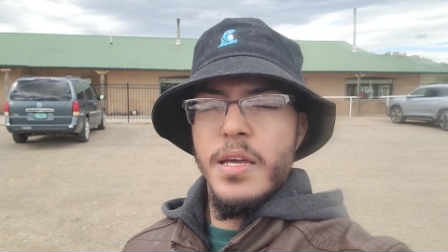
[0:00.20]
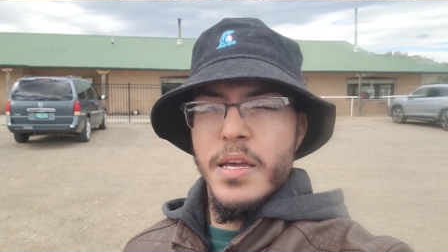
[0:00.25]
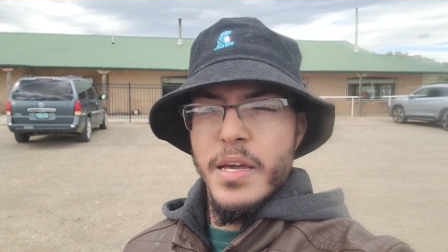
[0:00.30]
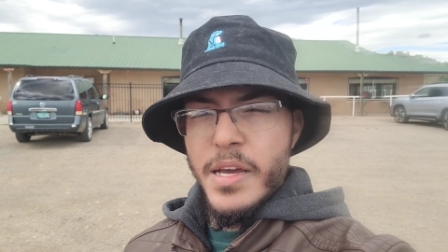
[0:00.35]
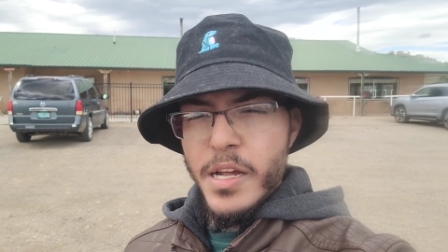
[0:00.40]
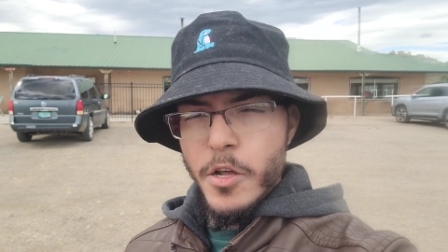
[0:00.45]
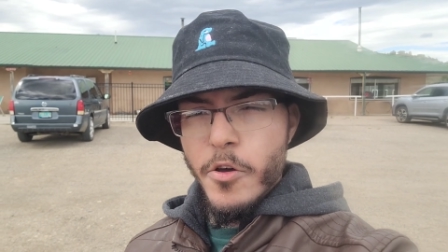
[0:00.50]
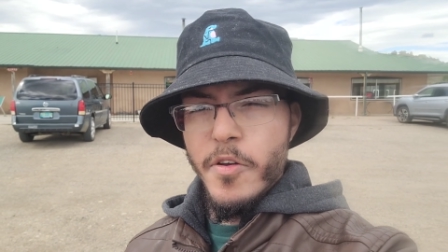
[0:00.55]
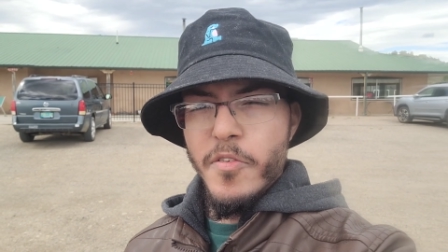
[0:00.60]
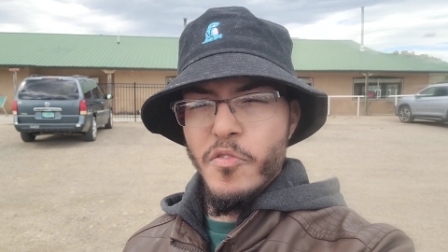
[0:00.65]

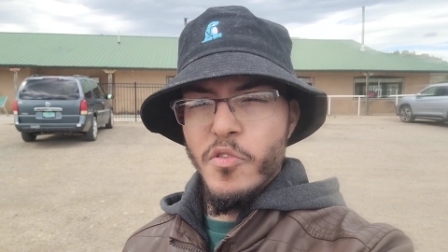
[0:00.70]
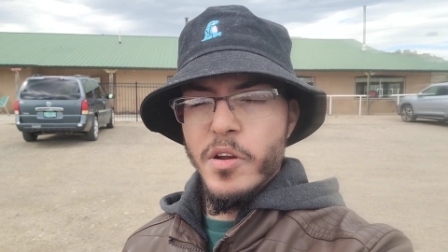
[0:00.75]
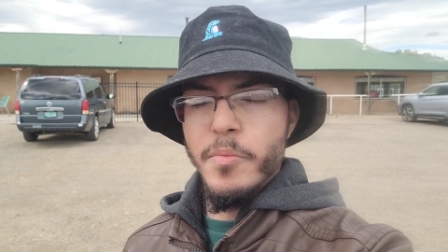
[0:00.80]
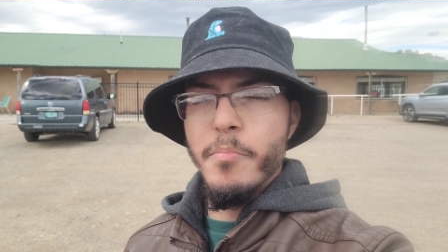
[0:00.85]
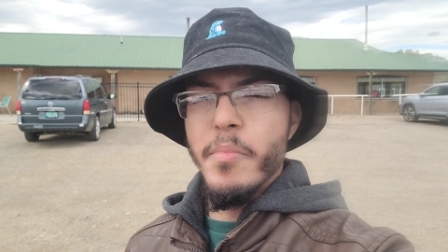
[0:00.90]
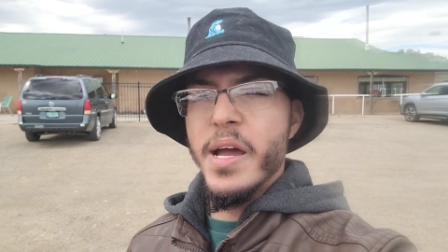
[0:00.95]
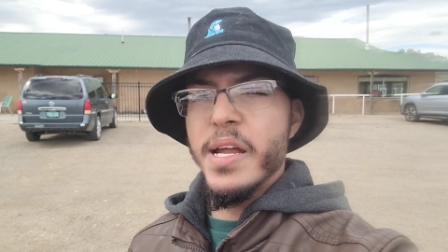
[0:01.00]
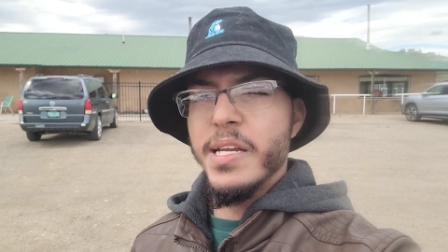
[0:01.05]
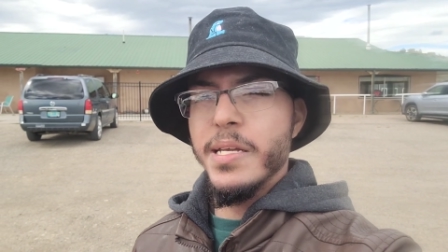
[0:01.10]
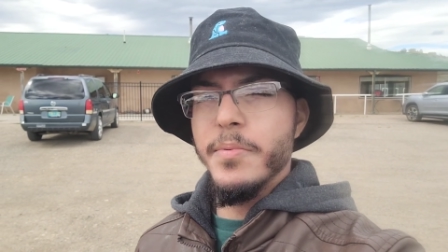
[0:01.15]
Hello everyone,
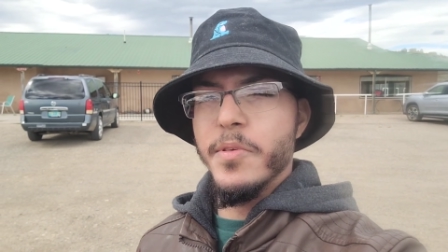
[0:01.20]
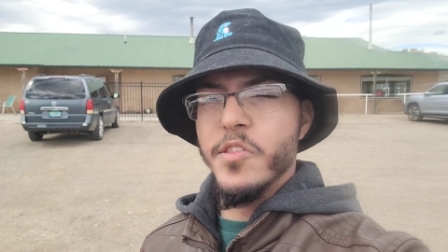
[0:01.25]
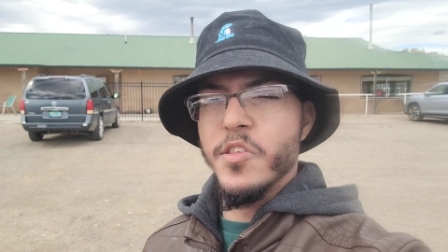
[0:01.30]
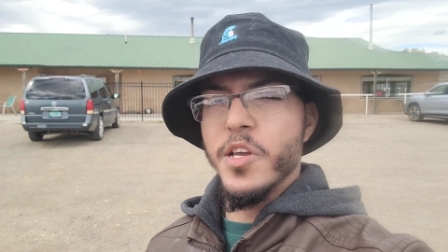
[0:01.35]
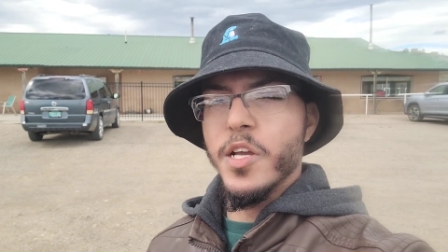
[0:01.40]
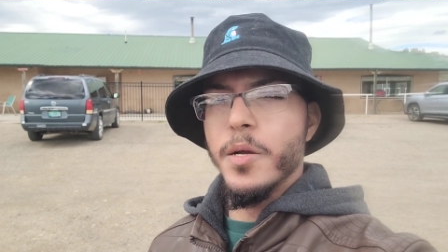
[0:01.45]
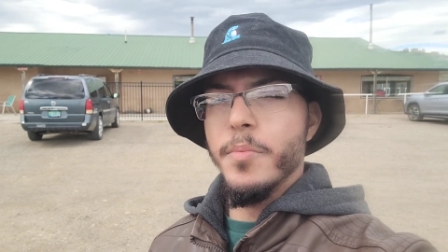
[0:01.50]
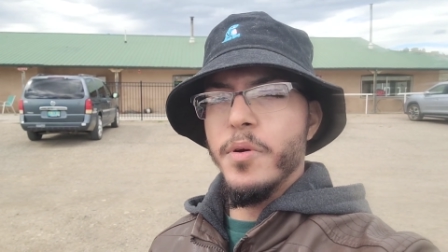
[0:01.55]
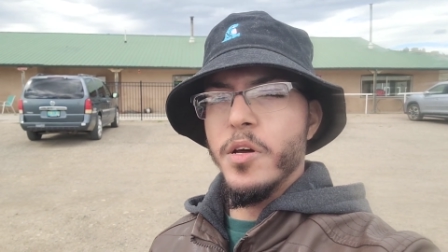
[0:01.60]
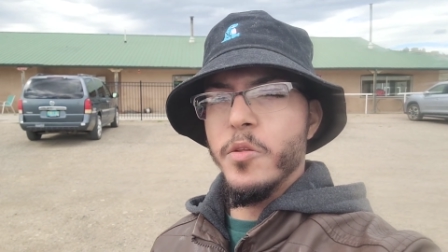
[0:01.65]
my name is
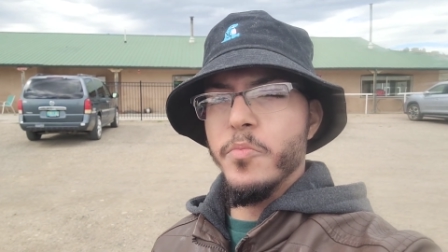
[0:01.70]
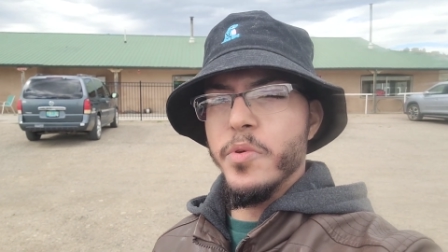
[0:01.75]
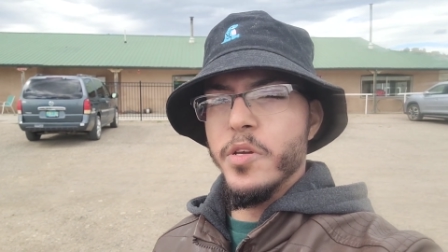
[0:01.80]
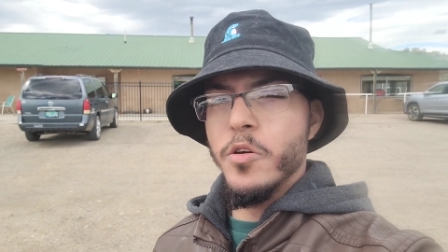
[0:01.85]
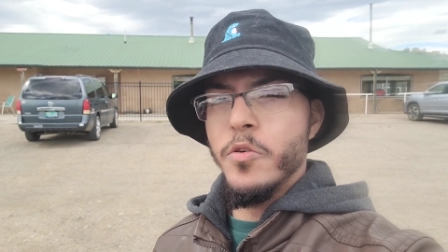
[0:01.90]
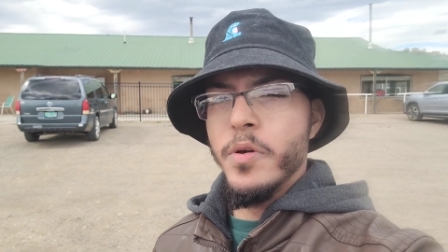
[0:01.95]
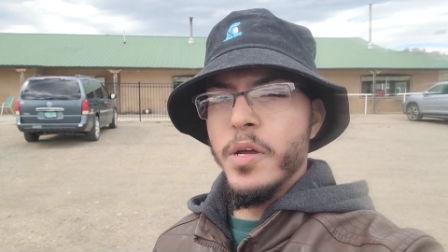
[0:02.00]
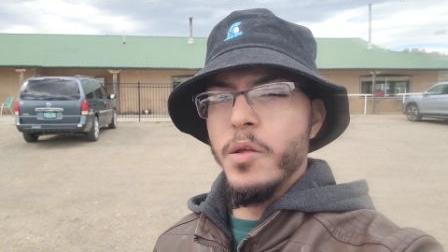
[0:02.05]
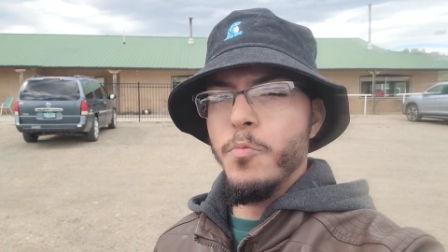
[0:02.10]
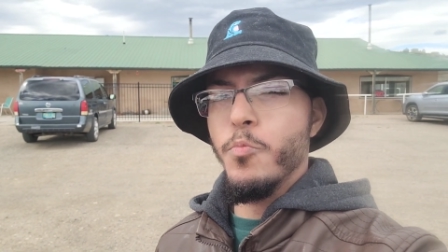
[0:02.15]
Jacob
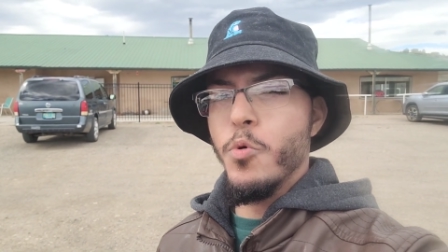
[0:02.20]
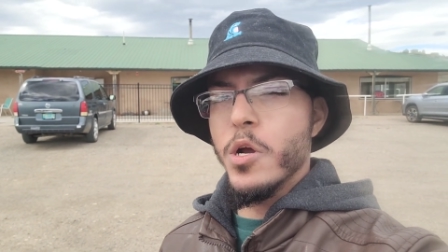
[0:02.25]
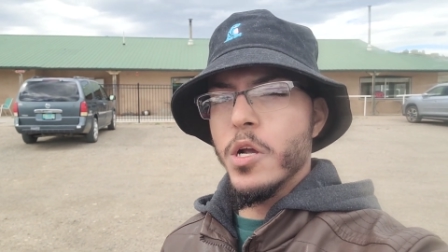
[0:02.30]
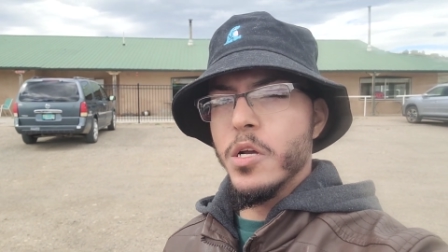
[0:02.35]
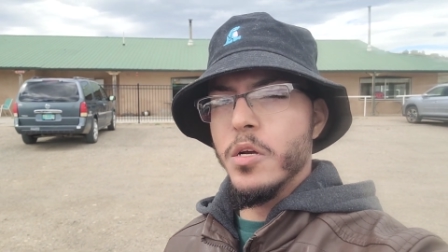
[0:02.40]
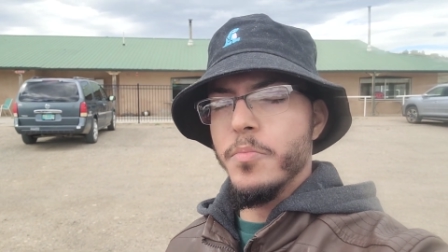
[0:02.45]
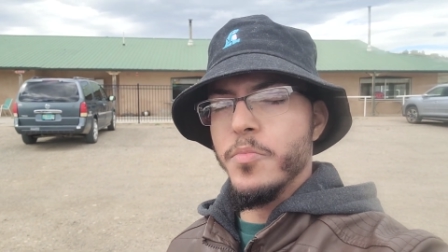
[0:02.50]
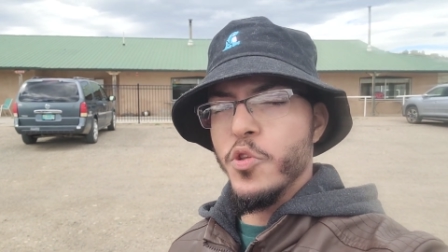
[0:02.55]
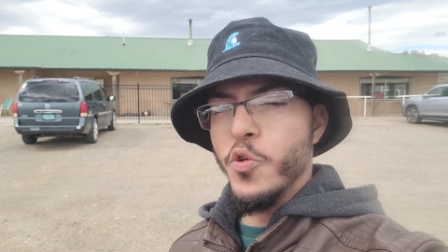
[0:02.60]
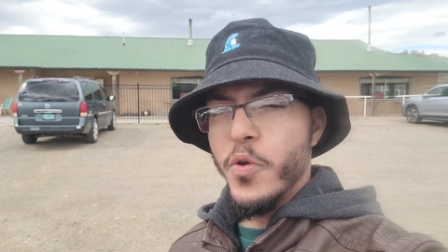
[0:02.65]
Jaramillo, and
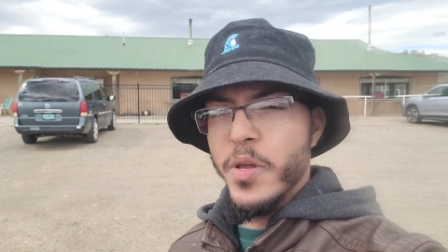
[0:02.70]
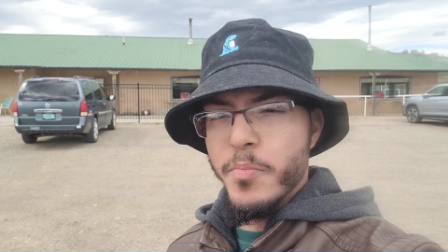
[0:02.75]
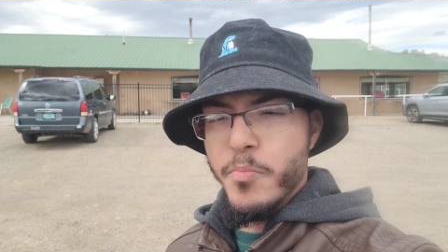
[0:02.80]
welcome to a